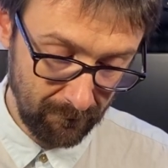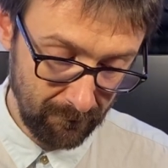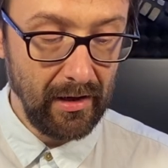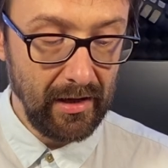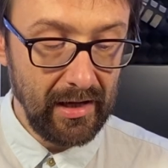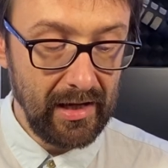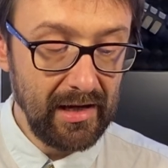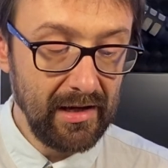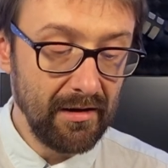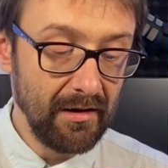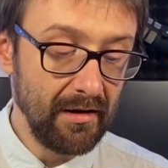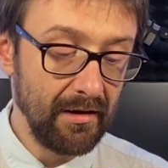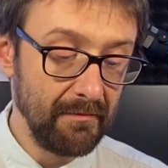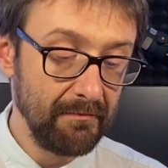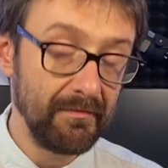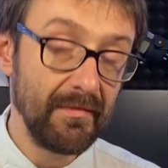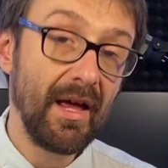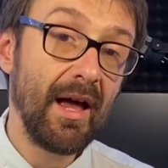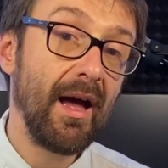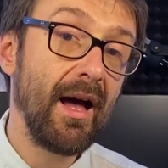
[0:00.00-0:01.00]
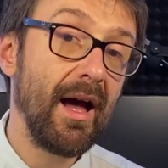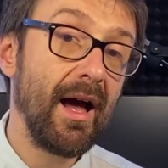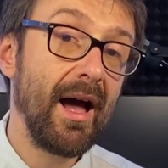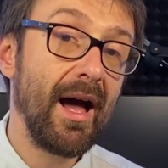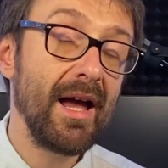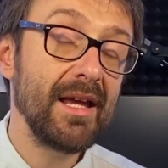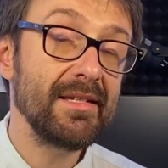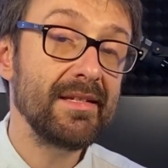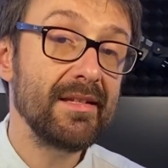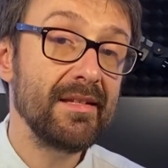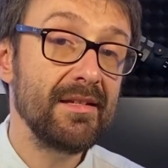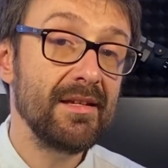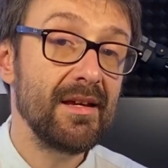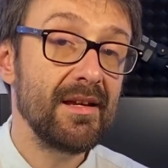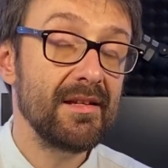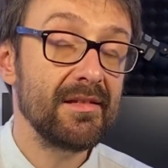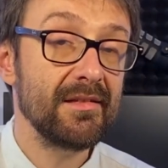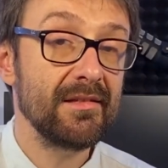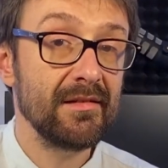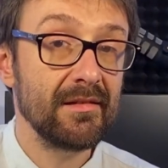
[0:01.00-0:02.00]
Here I
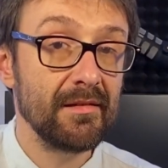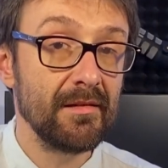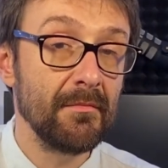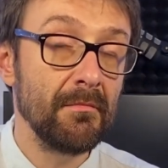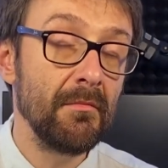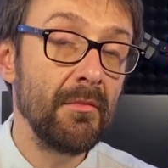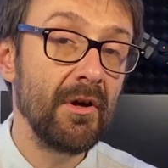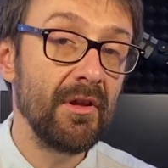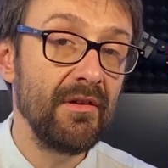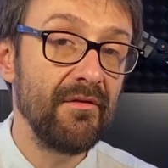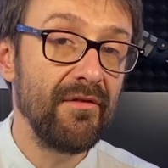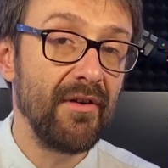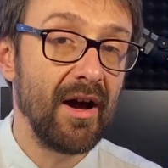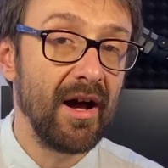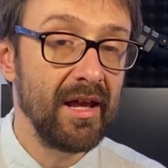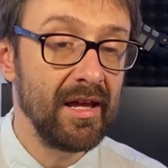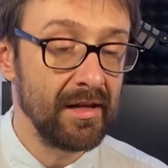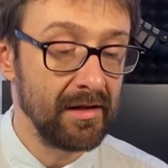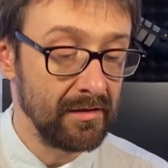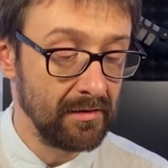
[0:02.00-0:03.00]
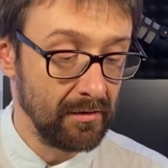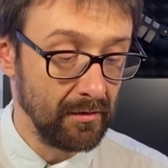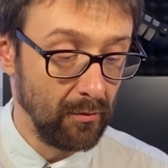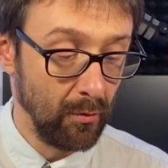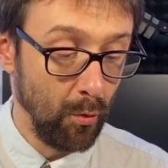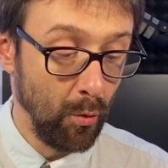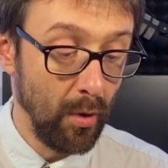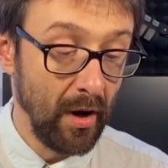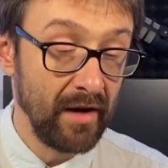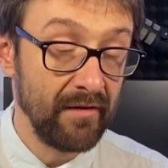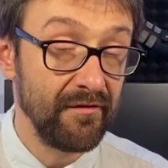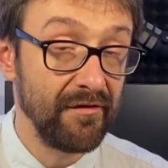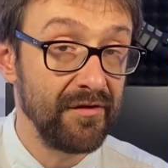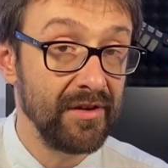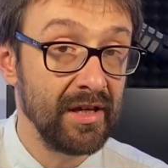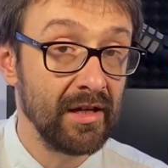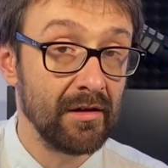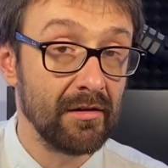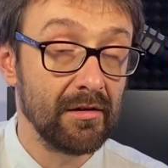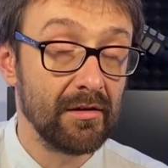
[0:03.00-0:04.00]
suggest modifying 1
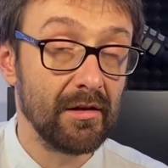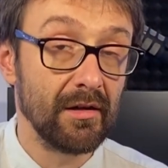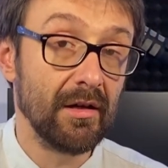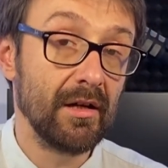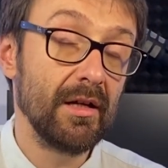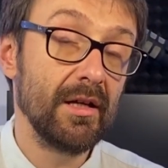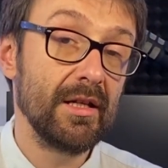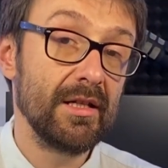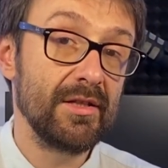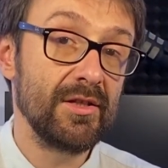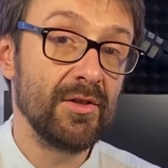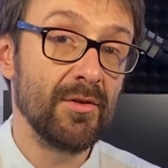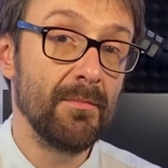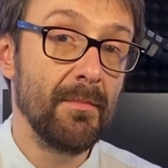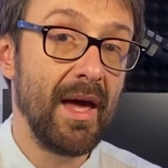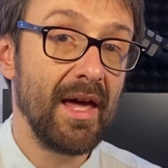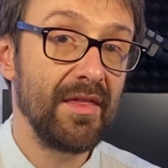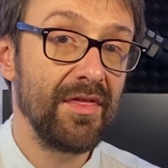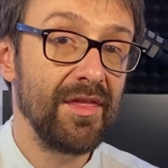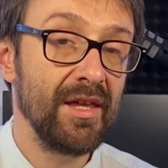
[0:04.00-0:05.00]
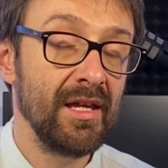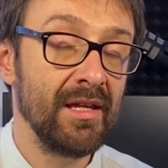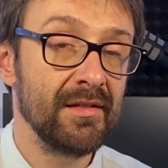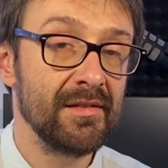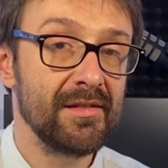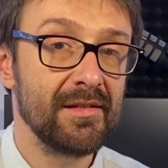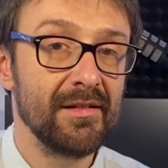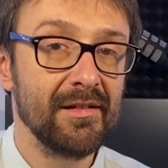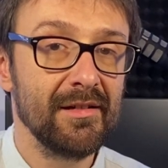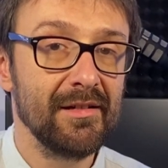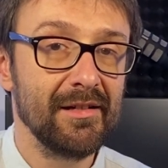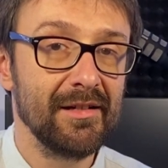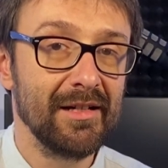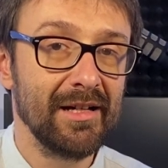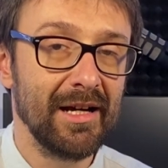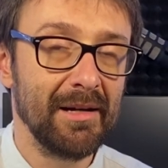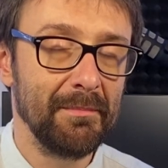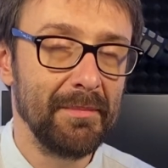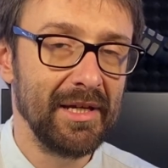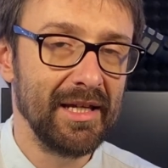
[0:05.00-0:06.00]
finger to make things
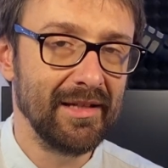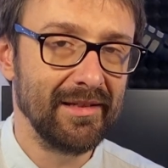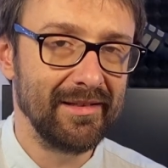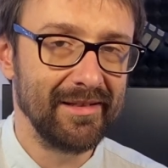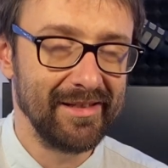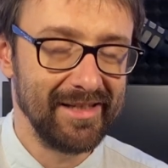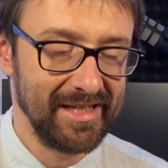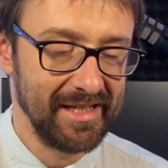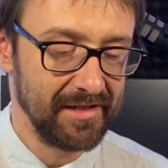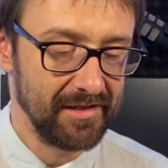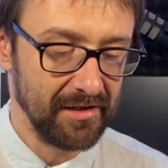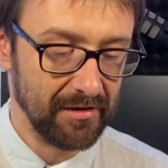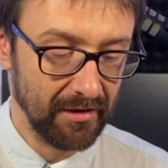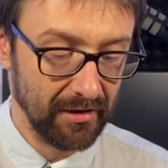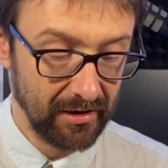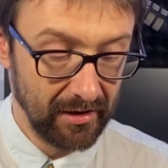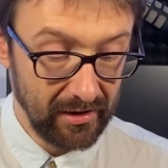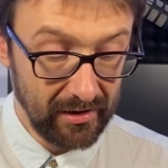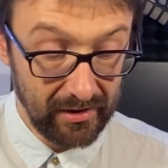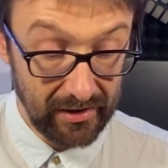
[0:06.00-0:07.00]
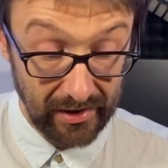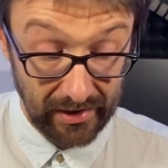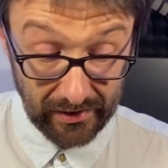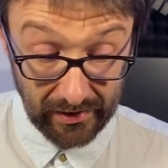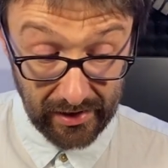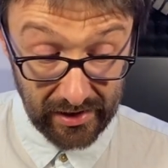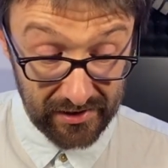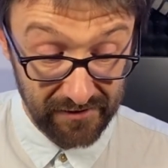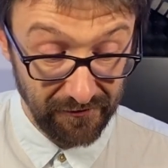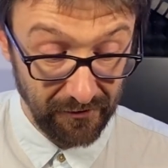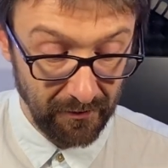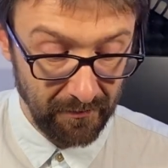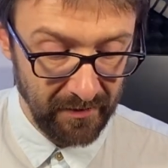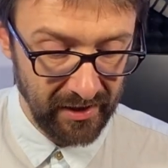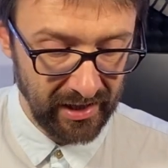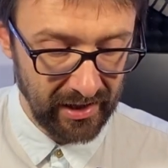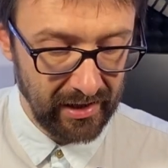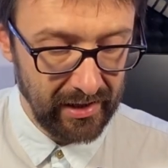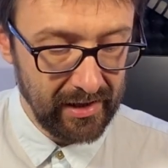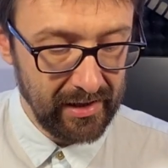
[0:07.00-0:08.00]
a bit easier, at least for
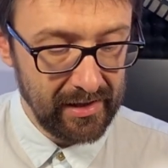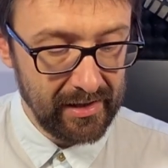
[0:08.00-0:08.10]
me.